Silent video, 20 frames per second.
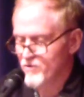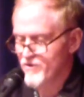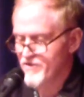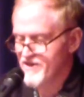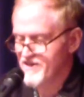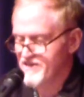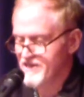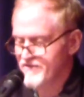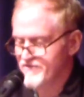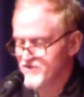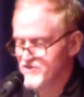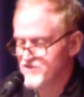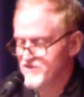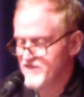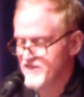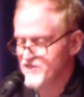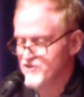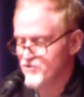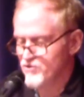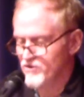where they gave us
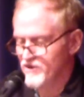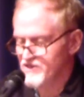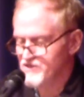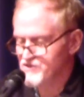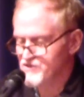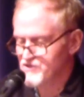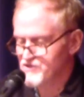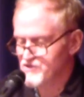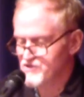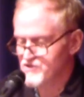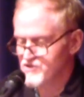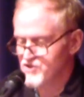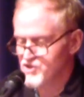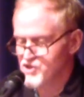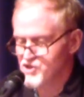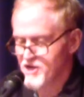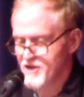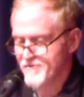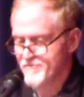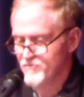nature lessons is in
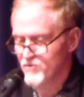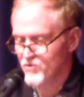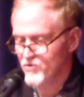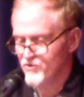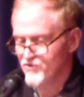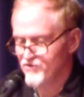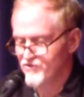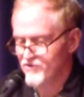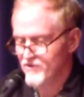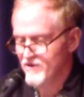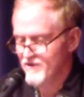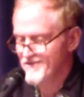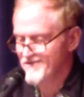shambles.